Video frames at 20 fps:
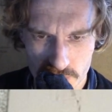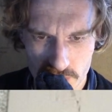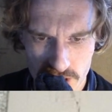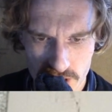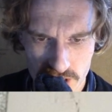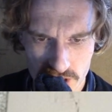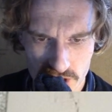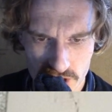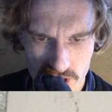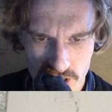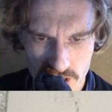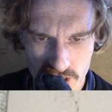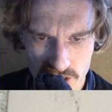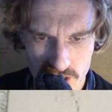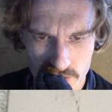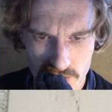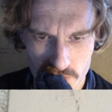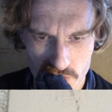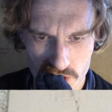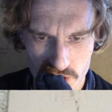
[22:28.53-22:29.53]
Please shut
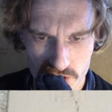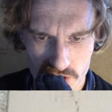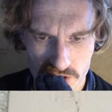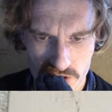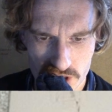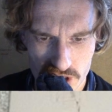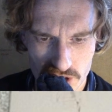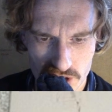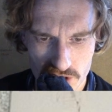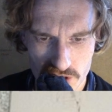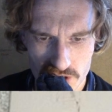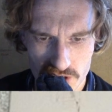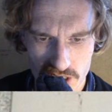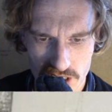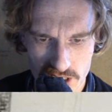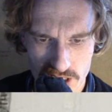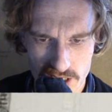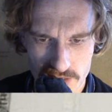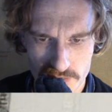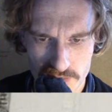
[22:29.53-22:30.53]
emergency
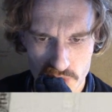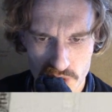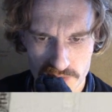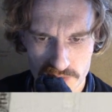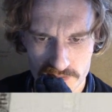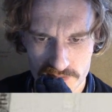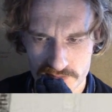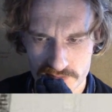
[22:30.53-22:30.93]
contact number.